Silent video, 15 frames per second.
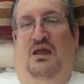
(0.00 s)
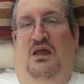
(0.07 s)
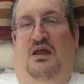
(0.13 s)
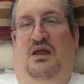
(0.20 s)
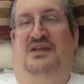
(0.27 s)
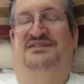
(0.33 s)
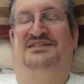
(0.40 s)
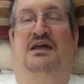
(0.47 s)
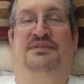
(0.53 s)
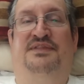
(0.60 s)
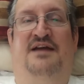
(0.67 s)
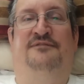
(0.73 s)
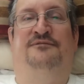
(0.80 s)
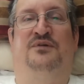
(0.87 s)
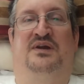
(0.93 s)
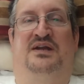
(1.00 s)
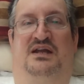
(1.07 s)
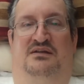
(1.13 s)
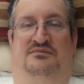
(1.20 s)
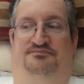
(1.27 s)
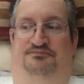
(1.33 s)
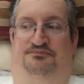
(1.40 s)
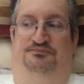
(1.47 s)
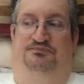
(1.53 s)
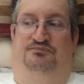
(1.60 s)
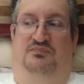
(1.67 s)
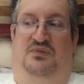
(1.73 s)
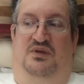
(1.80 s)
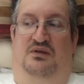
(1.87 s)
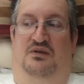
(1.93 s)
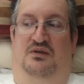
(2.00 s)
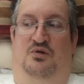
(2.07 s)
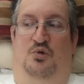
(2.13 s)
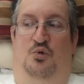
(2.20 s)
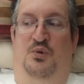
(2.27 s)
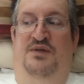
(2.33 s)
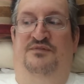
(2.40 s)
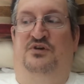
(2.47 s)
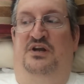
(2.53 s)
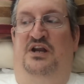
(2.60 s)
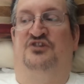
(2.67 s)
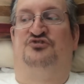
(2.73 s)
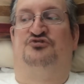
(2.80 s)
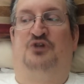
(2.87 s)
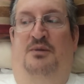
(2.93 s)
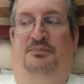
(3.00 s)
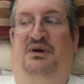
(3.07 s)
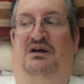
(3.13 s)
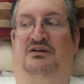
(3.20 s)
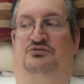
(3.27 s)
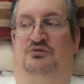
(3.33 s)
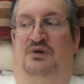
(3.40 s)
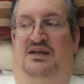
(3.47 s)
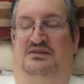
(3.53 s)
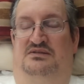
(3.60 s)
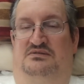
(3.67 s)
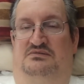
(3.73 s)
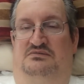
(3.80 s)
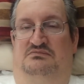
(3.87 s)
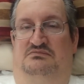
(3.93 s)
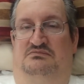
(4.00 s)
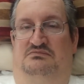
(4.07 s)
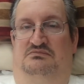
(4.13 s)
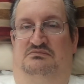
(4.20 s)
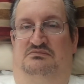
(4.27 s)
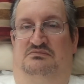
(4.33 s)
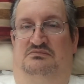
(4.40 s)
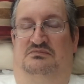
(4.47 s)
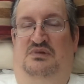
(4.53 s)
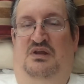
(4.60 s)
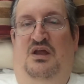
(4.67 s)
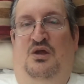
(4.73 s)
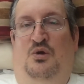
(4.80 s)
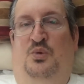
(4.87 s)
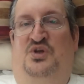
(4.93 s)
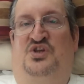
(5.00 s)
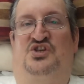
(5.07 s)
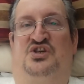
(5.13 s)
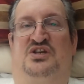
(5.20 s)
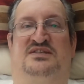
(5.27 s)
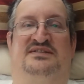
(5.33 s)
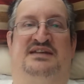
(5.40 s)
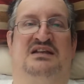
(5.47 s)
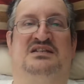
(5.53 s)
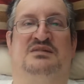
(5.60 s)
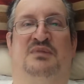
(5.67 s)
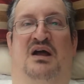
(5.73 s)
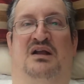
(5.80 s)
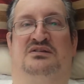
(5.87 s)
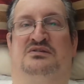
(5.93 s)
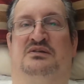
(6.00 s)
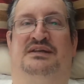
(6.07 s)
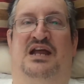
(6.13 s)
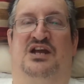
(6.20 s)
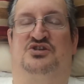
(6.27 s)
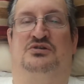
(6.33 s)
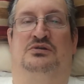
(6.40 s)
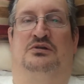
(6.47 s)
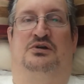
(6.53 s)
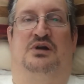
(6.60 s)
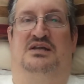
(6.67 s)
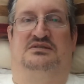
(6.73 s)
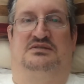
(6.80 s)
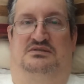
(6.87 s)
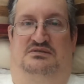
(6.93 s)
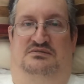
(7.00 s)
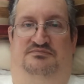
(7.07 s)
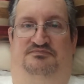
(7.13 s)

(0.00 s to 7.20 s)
In South Africa, we've got a dropout rate which is tantamount to a national crisis.